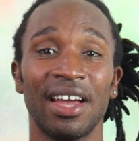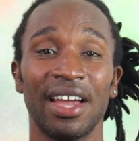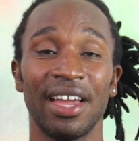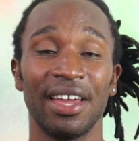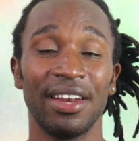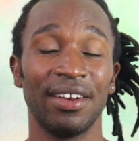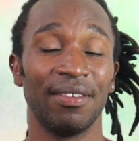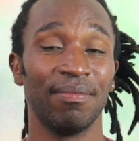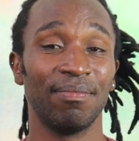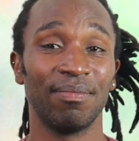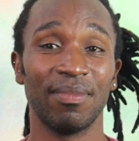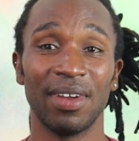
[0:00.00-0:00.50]

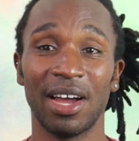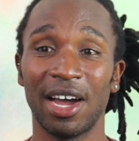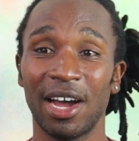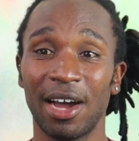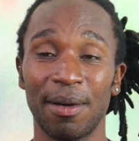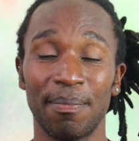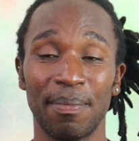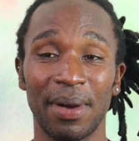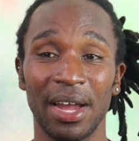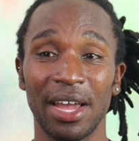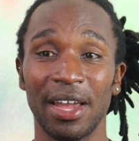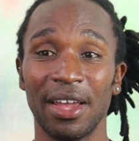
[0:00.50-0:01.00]
And
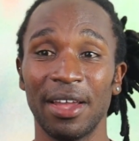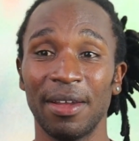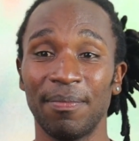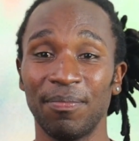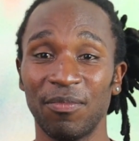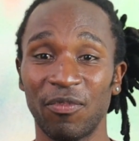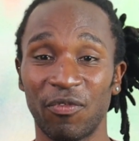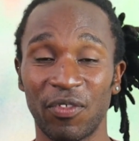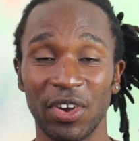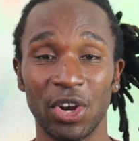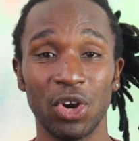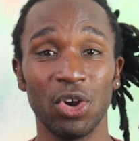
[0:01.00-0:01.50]
my
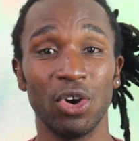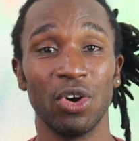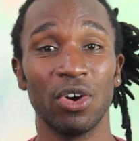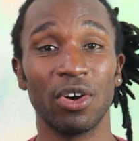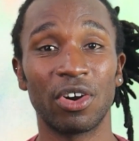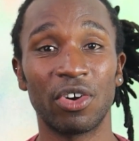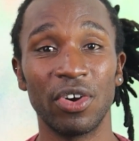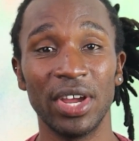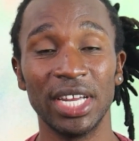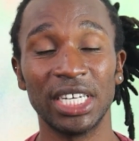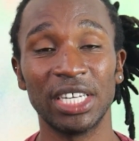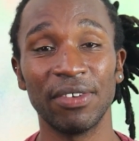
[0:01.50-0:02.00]

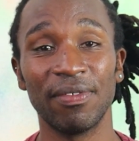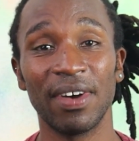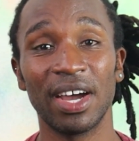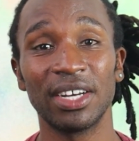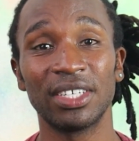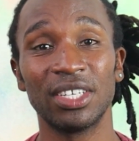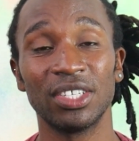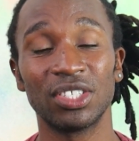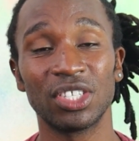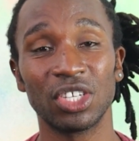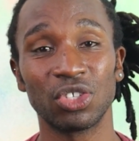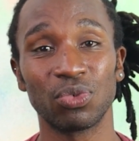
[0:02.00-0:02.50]
fellow creative
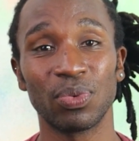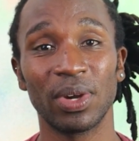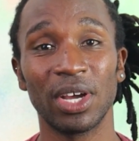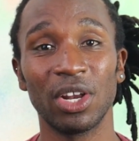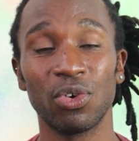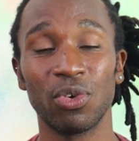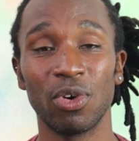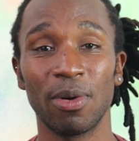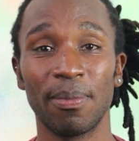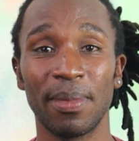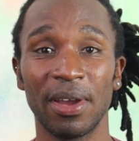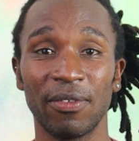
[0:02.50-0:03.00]
artists as
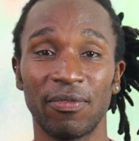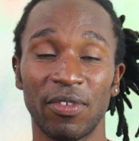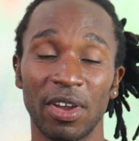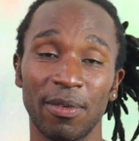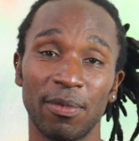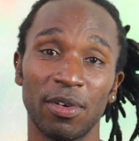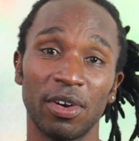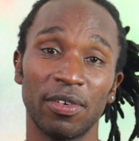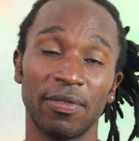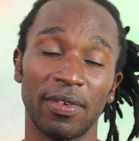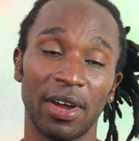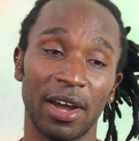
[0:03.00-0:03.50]
well, who are my
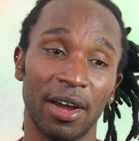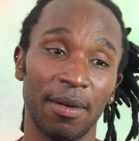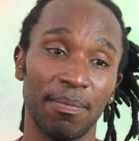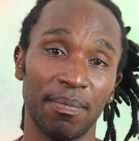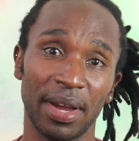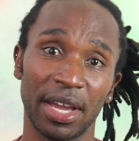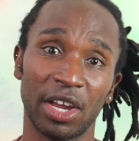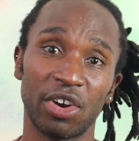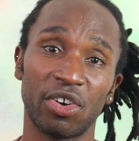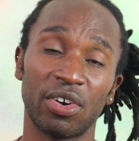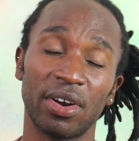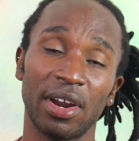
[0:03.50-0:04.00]
favorite,
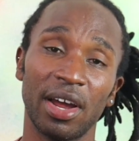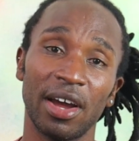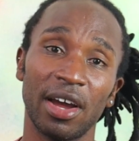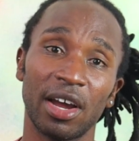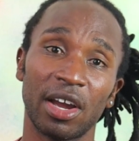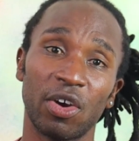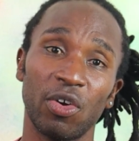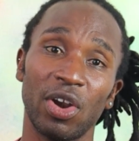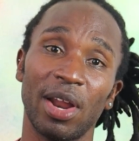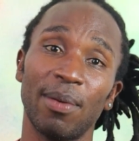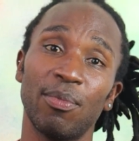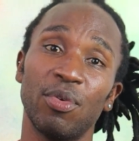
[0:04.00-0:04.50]
my
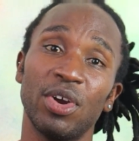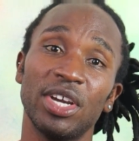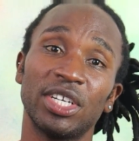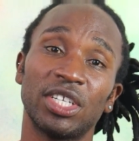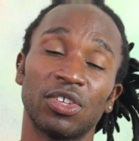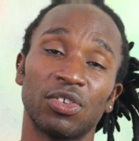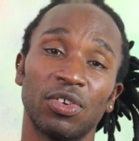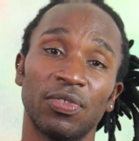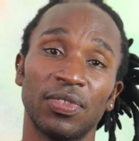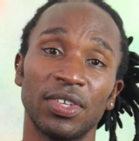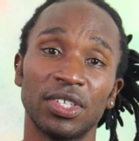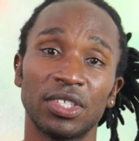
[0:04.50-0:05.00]

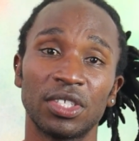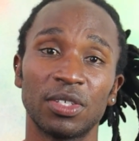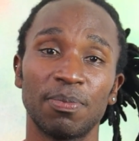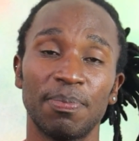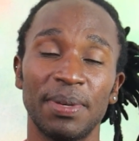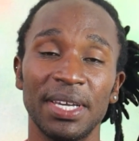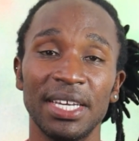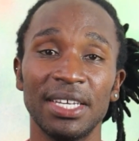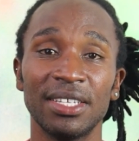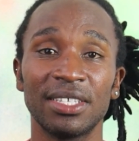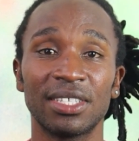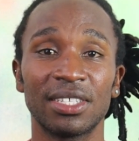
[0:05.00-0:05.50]
collaborators on
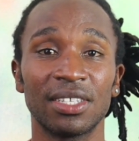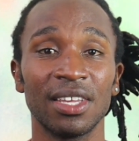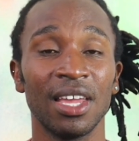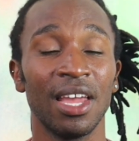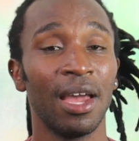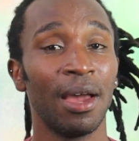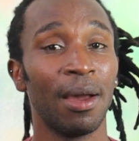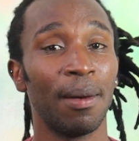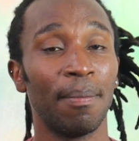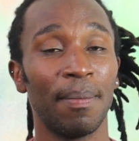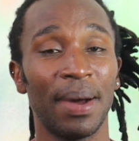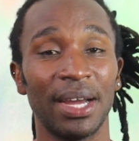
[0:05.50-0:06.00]
this piece,
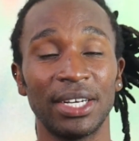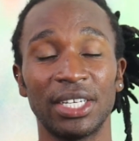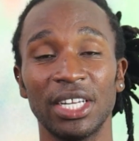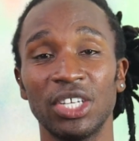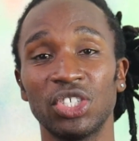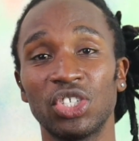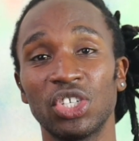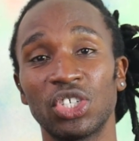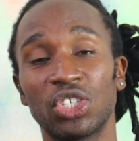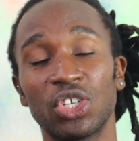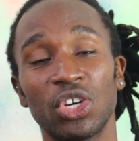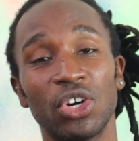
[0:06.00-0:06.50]
Matt
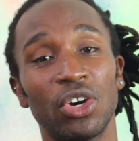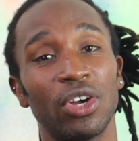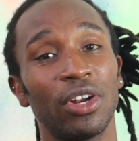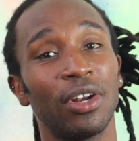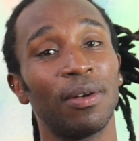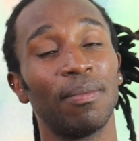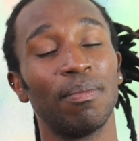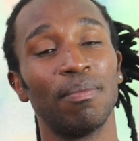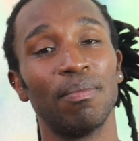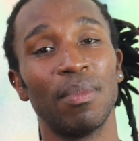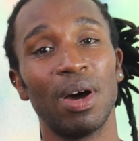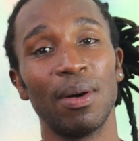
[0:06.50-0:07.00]

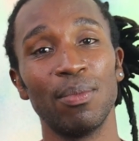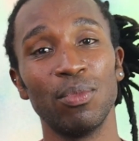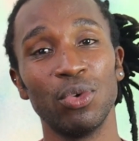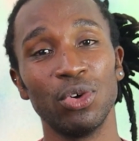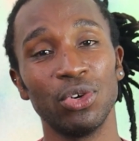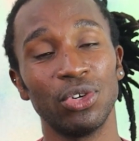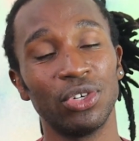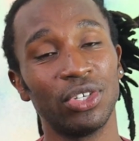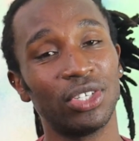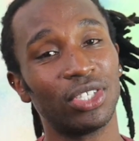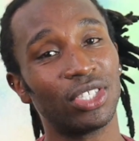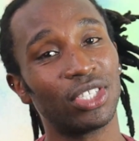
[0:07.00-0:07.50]
Edgerton,
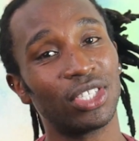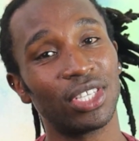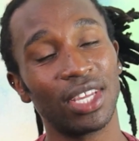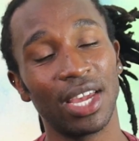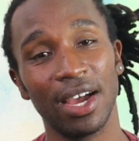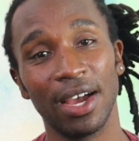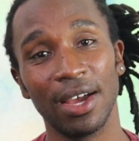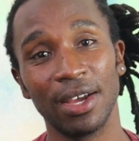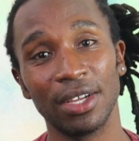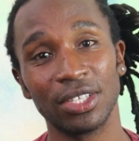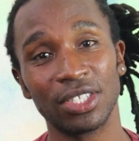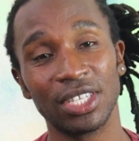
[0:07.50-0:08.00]
Mahamudo
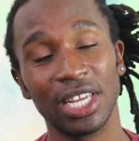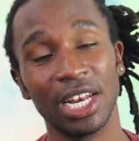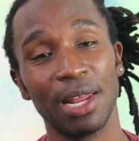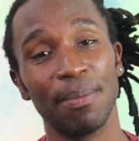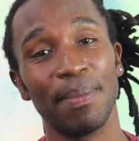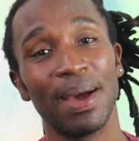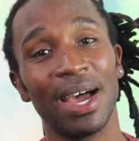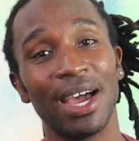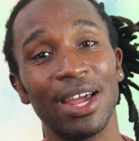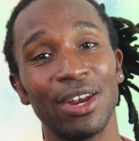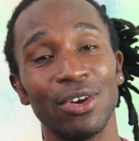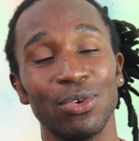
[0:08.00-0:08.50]

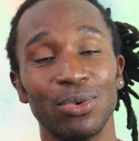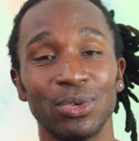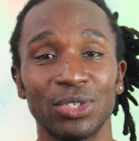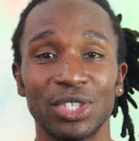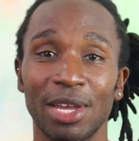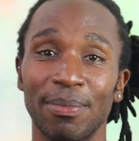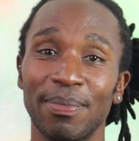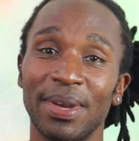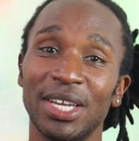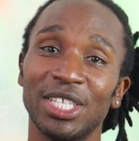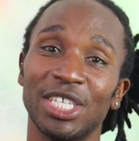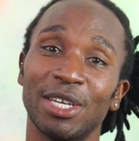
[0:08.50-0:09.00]
Selimane, who's
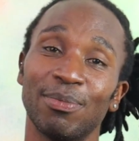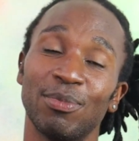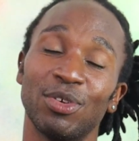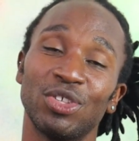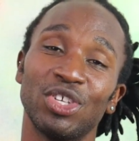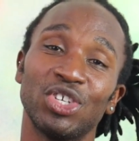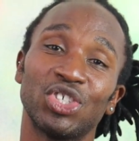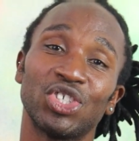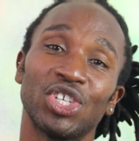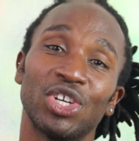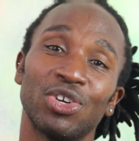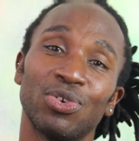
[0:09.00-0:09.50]
the amazing
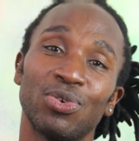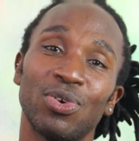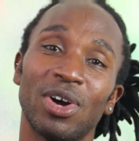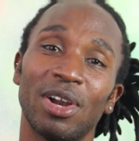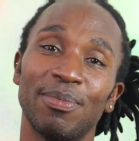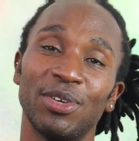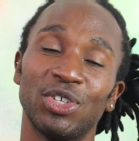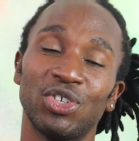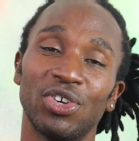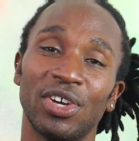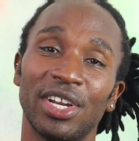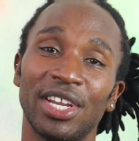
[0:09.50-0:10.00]
musician who
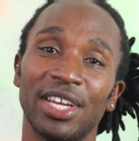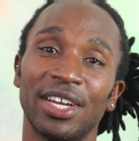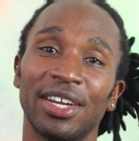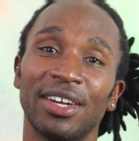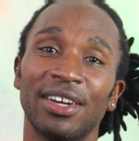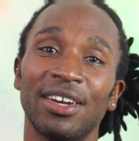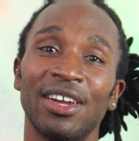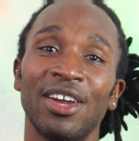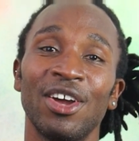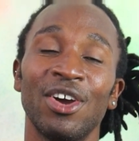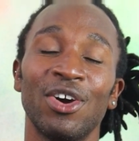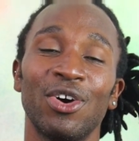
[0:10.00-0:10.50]
I'll be
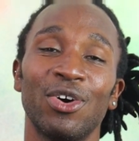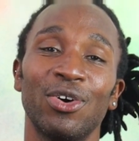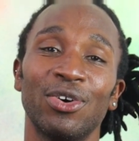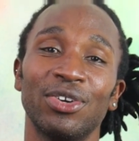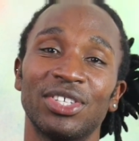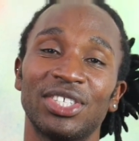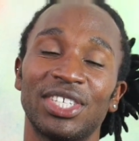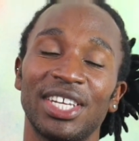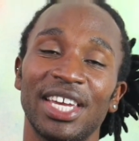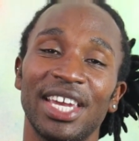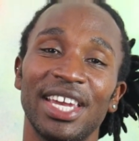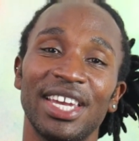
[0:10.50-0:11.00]
joining
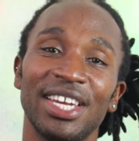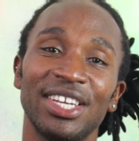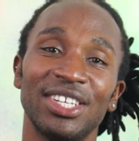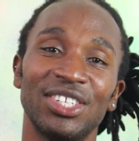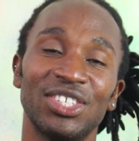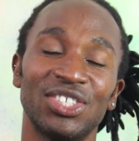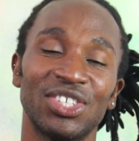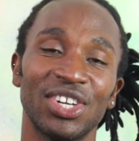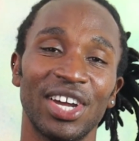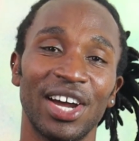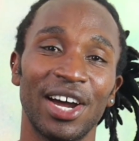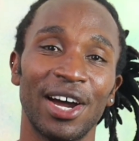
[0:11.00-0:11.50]
on
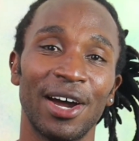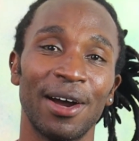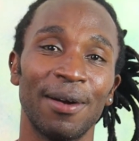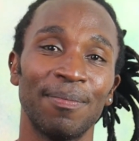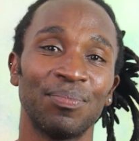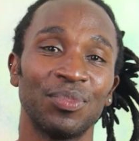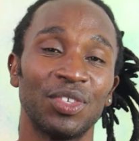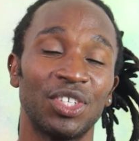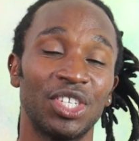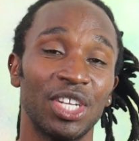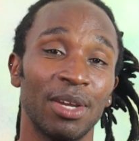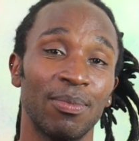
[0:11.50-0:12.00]
stage,
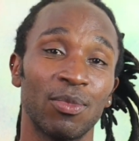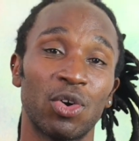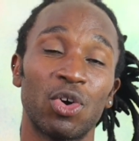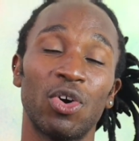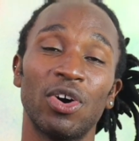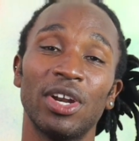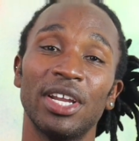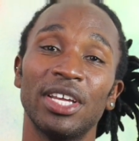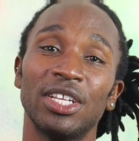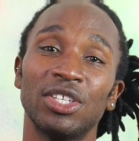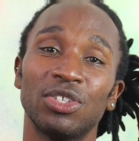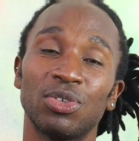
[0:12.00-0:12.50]
Tim
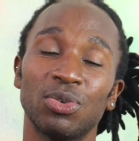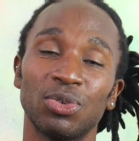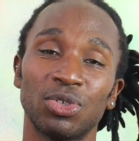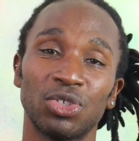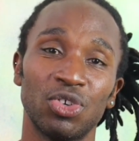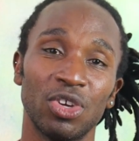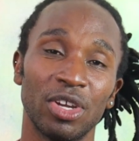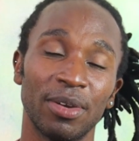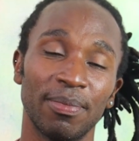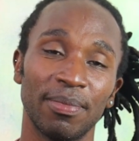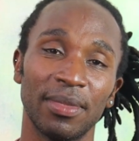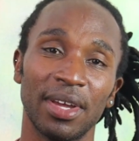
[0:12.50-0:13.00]
Collins, who's
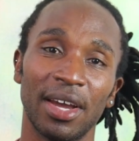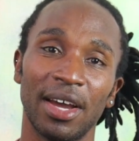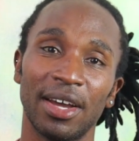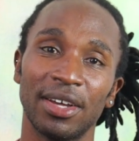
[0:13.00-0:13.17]
doing